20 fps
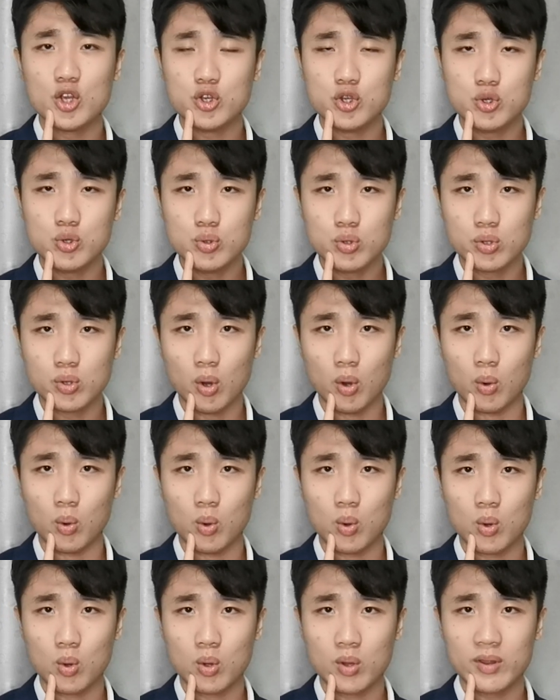you know
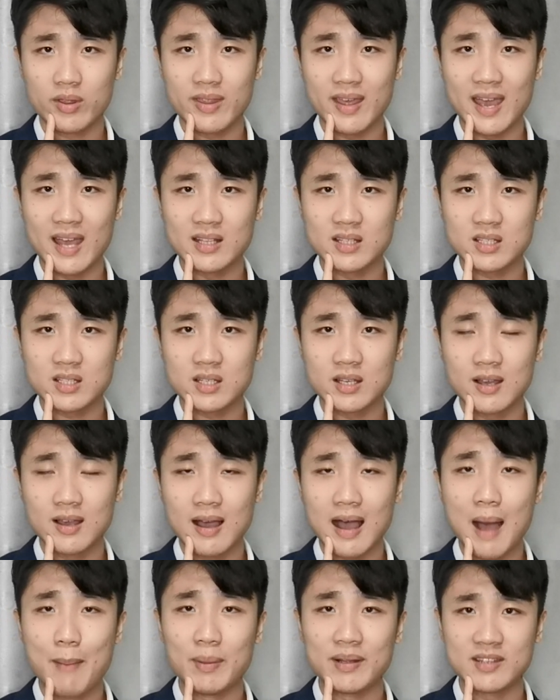that
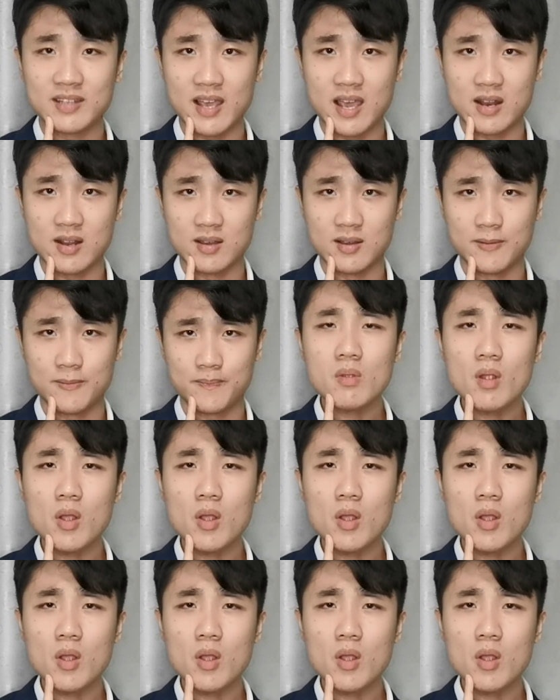I'm a tenor.